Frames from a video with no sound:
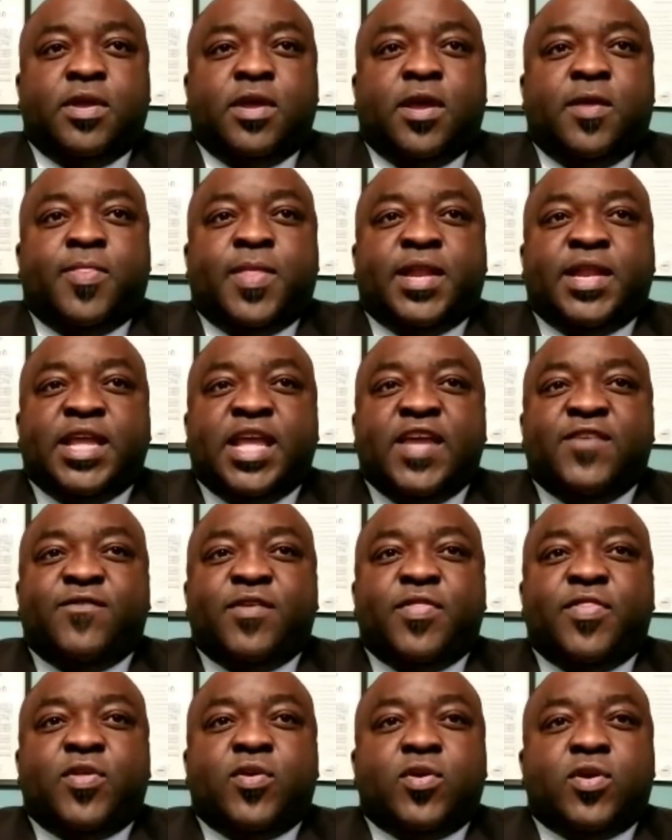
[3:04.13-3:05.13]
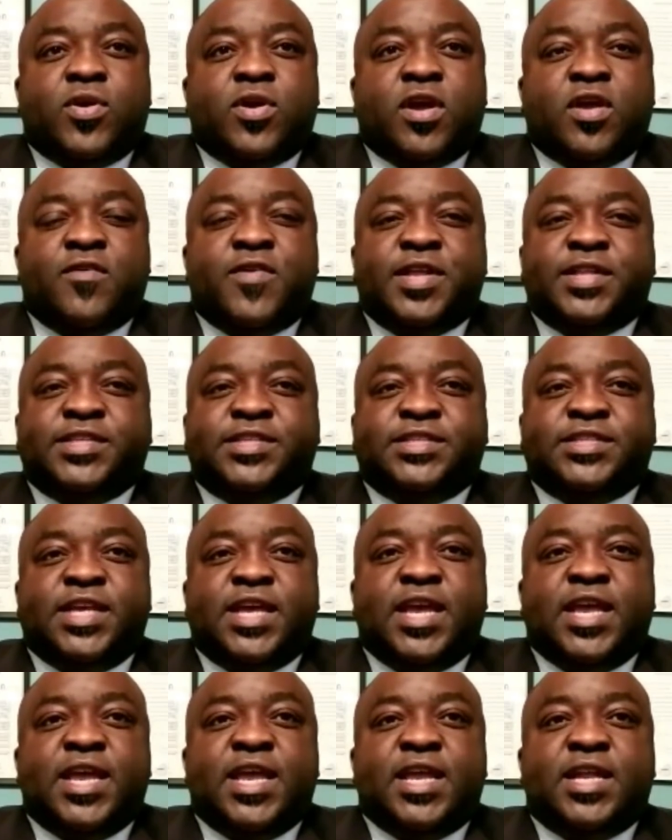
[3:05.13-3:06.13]
that even though current
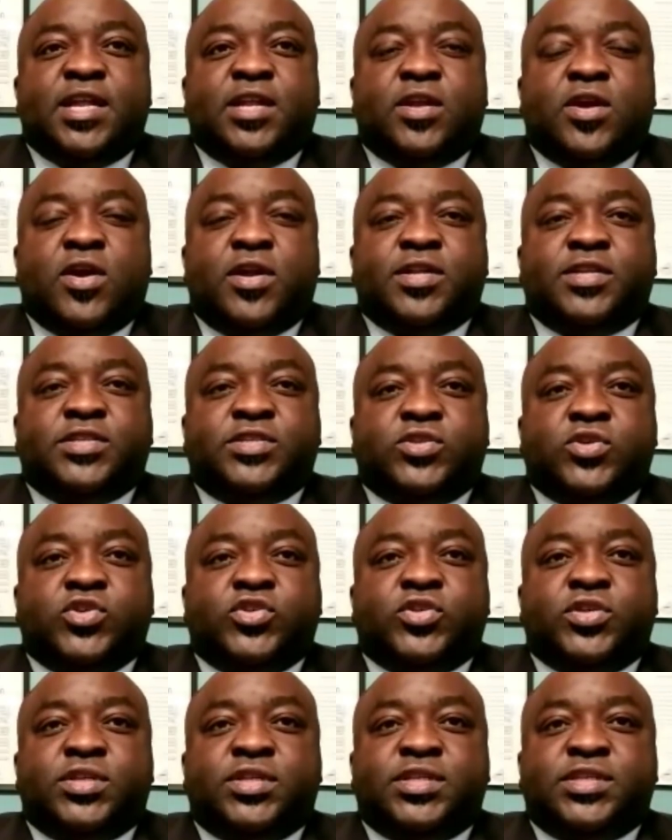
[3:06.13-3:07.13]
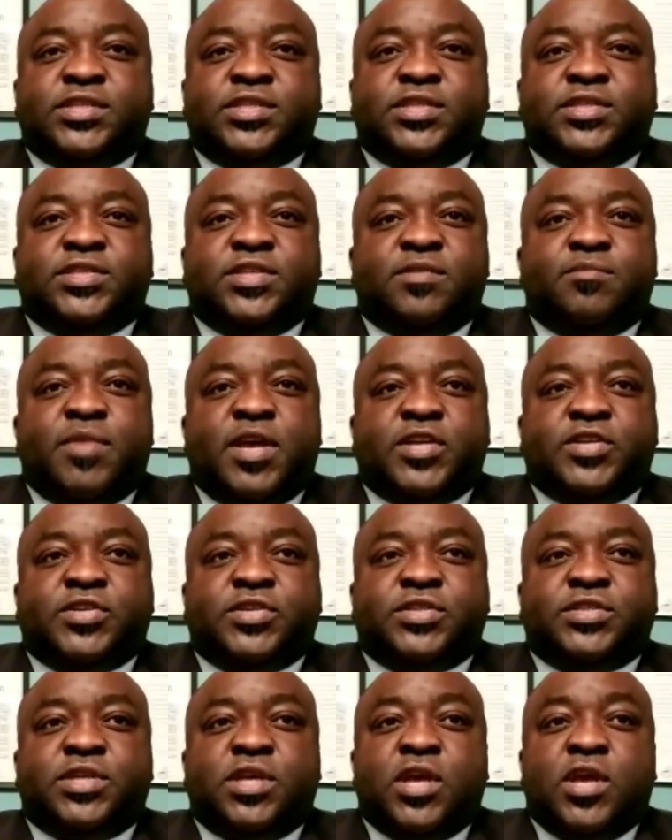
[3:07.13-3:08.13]
stay-in and other social distancing
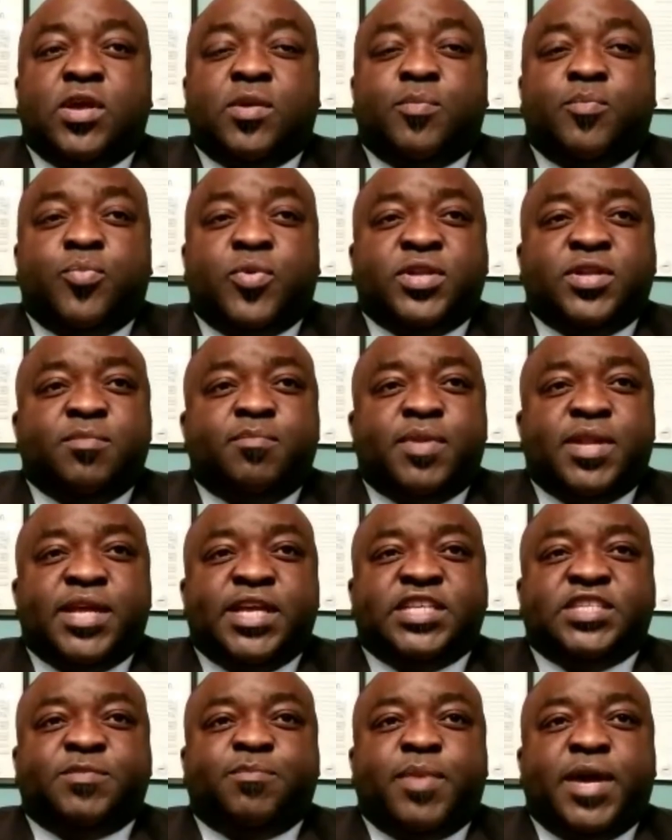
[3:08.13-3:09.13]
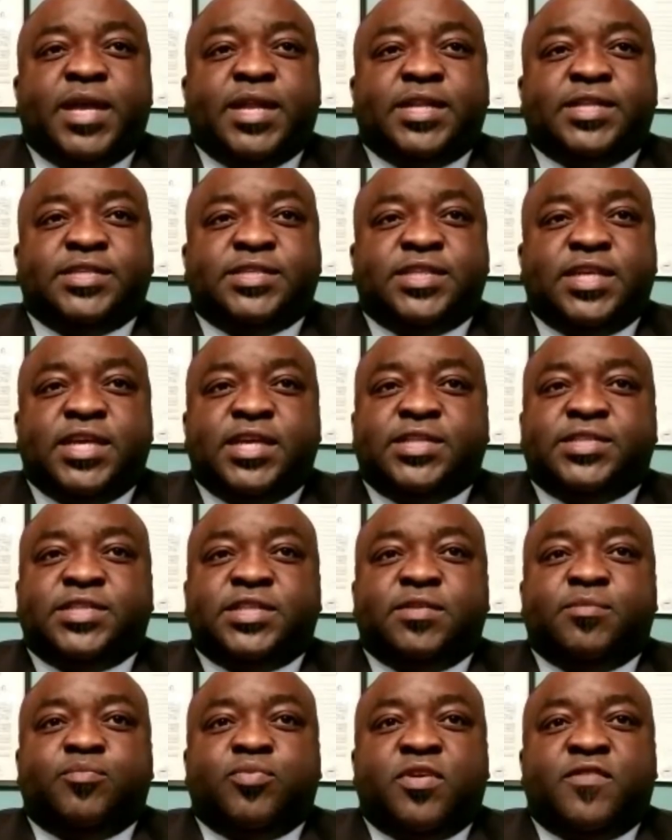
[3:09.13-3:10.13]
measures put in place by the states
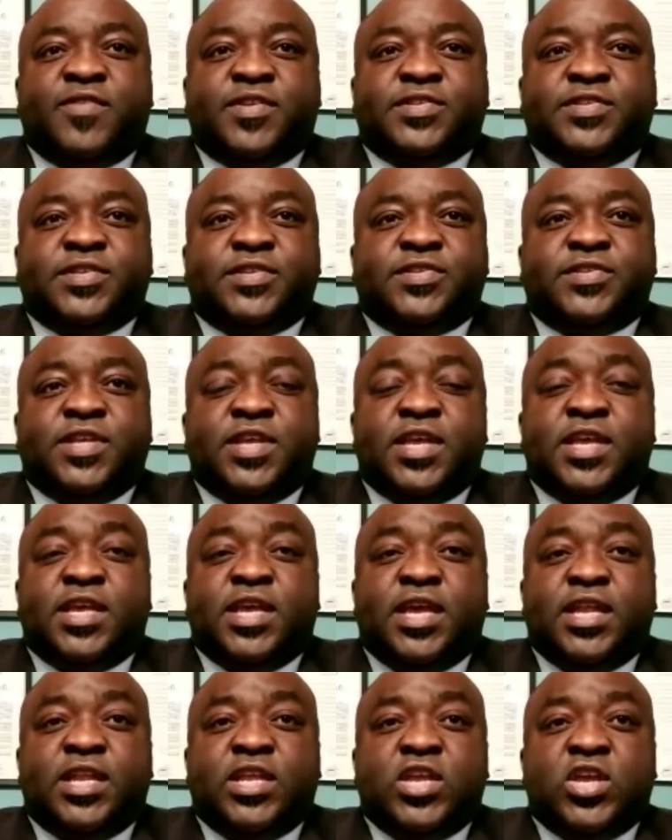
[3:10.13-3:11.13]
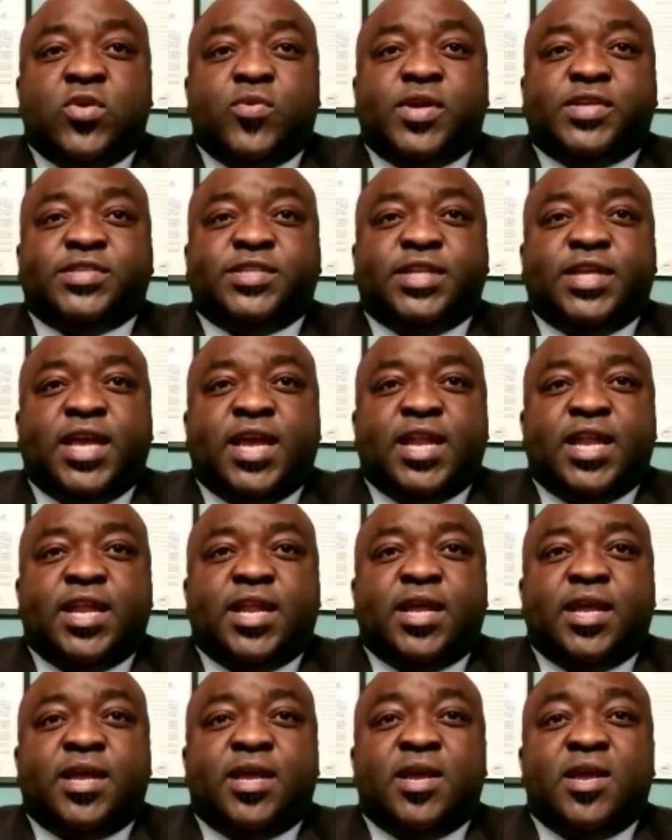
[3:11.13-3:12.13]
and provinces in the US and
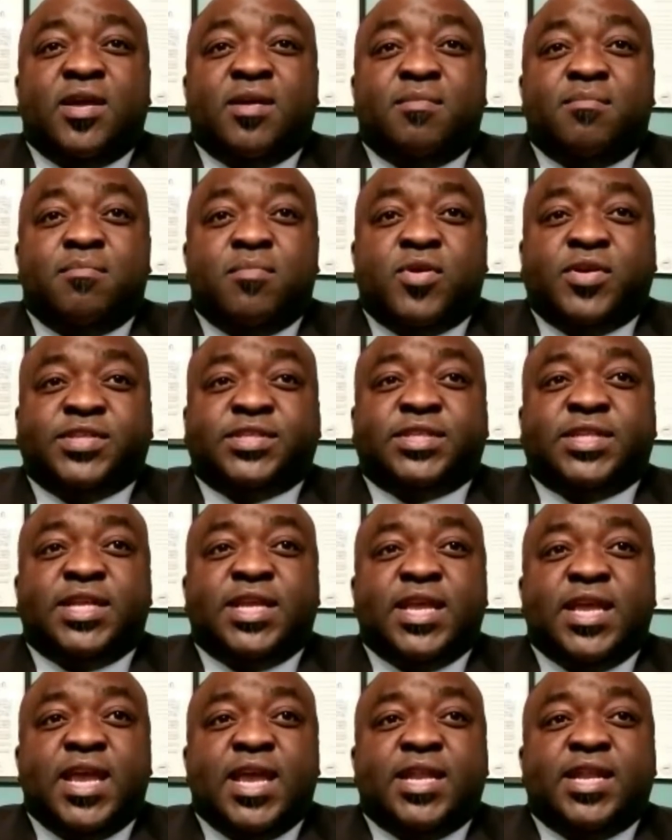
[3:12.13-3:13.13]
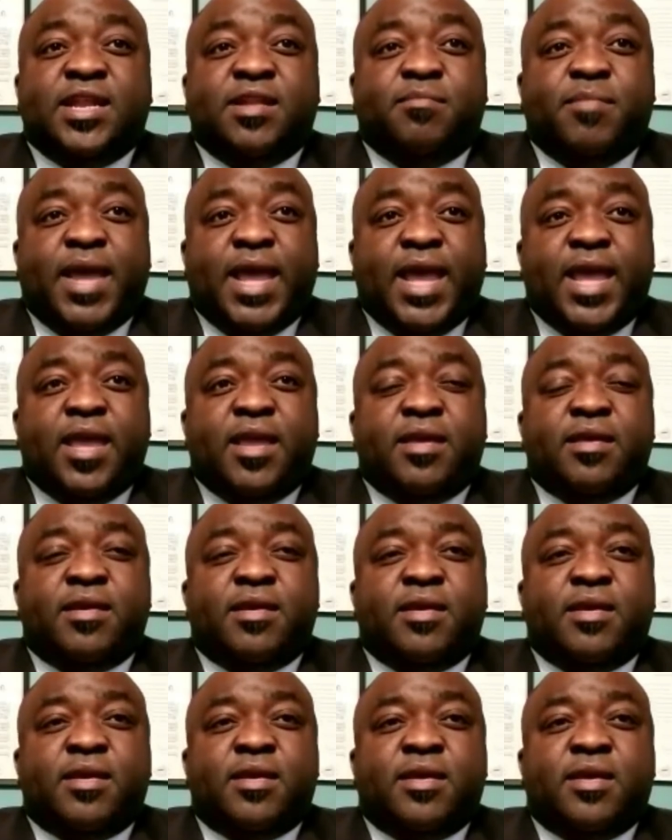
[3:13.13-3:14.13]
Canada mostly in May,
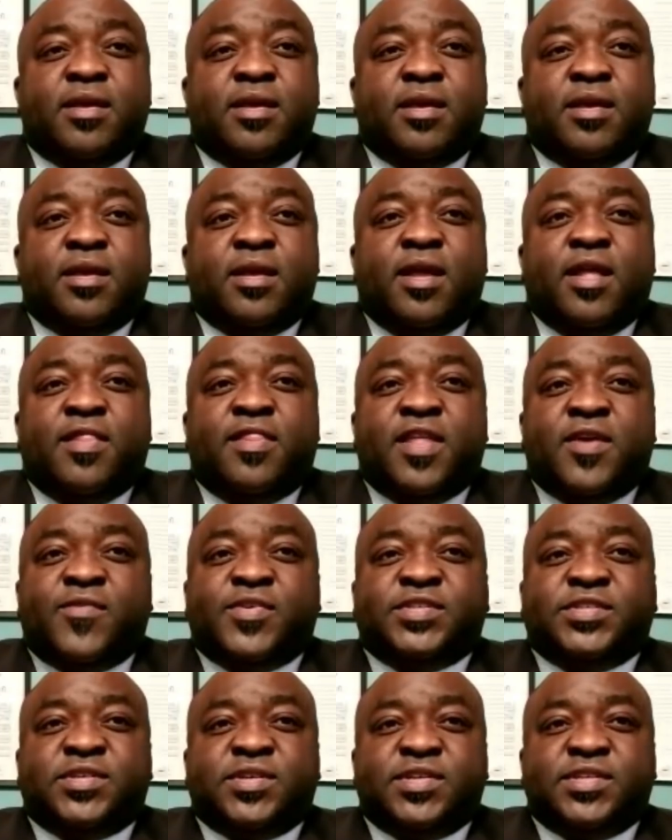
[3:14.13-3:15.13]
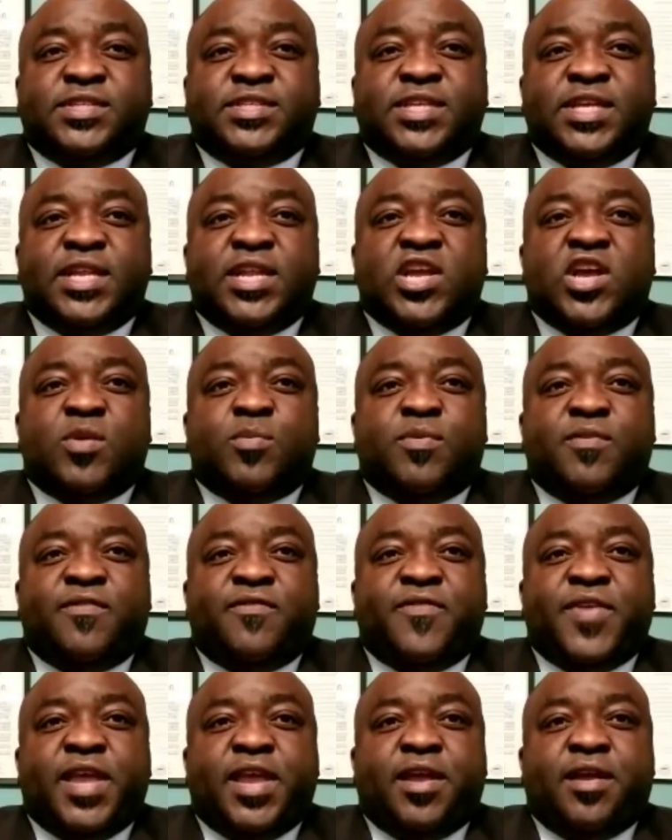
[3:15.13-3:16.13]
there was considerable
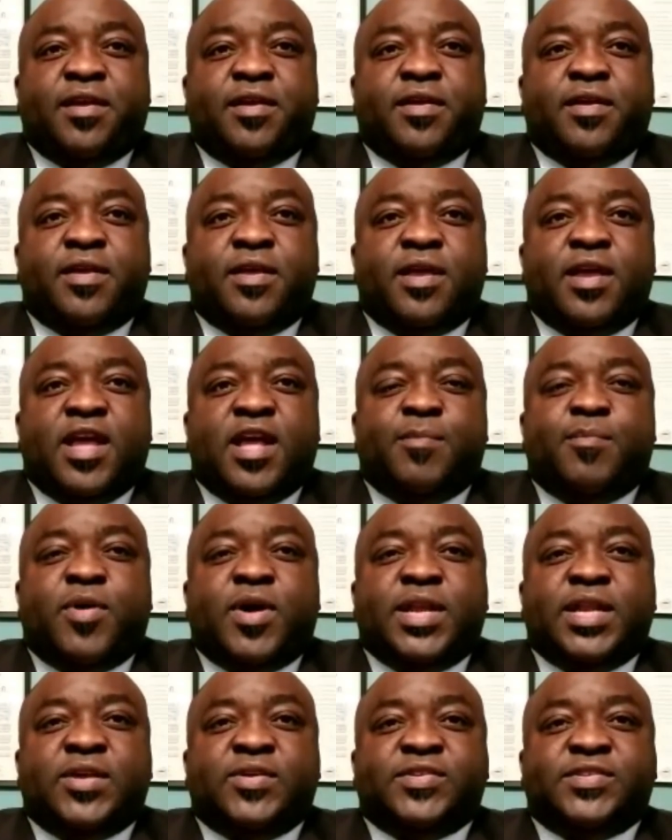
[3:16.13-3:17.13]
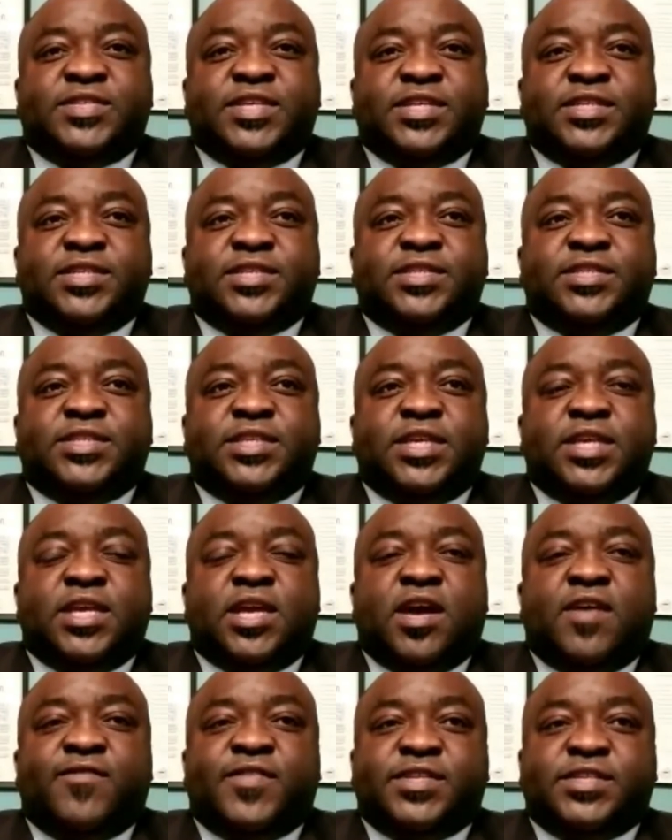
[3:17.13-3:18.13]
fear about the uncertainty
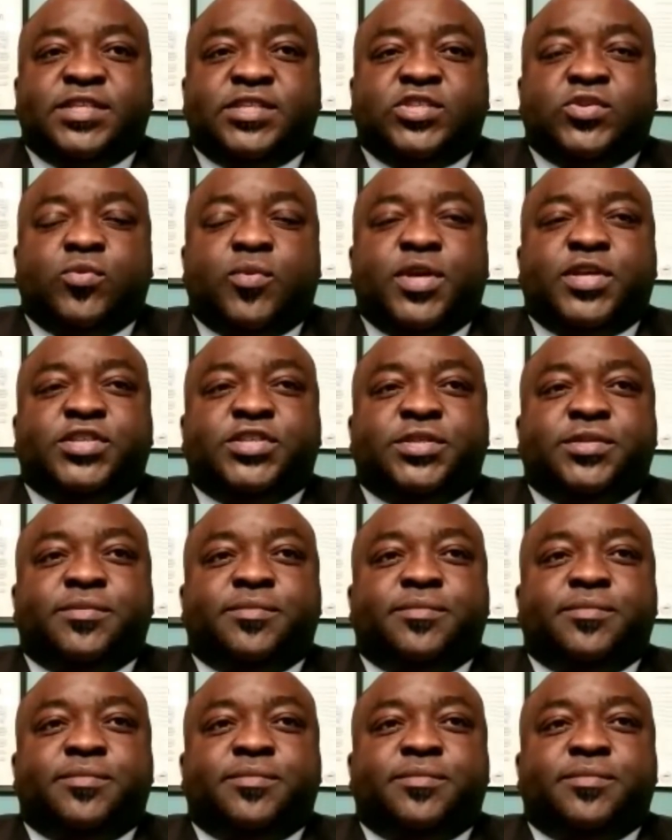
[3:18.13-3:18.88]
of the situation.